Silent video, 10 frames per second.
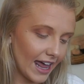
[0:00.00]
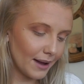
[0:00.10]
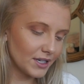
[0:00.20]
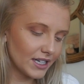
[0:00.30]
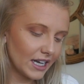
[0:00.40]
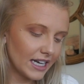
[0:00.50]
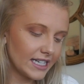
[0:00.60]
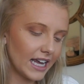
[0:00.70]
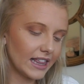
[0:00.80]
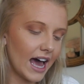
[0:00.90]
And I'm just gonna
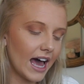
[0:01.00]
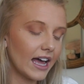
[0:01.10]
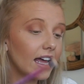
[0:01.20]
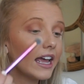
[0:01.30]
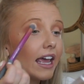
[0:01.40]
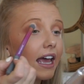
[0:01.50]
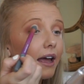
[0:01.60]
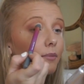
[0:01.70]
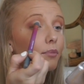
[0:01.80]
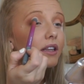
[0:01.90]
take that
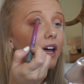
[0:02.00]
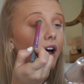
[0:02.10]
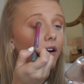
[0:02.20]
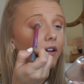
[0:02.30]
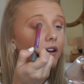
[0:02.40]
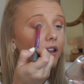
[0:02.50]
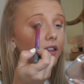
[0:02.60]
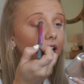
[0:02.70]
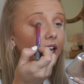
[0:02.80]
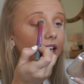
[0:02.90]
and put that on
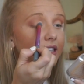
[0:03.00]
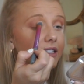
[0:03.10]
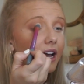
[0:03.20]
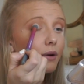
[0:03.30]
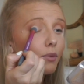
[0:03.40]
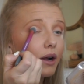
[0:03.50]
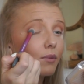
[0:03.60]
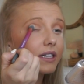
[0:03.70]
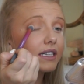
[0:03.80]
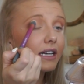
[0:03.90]
the inside where
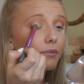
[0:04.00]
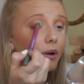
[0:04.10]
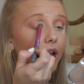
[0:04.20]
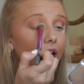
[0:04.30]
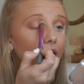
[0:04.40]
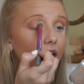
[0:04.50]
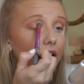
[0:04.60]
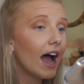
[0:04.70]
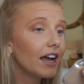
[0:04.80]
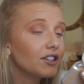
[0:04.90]
we didn't put
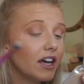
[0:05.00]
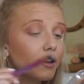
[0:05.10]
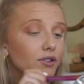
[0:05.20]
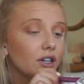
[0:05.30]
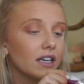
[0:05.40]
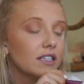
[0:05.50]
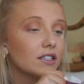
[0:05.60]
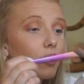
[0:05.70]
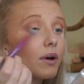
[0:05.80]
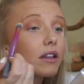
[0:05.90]
any eyeshadow, just
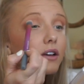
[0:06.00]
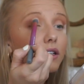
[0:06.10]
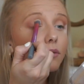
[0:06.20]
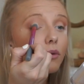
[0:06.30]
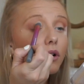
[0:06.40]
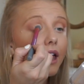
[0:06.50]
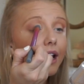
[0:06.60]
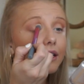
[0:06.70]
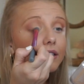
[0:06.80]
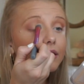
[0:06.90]
so it looks more
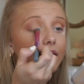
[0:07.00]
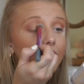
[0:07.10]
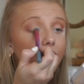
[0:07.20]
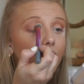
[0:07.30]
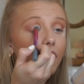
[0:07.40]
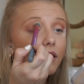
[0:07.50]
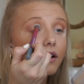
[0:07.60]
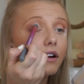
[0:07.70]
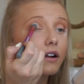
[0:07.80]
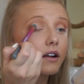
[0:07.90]
like skin color.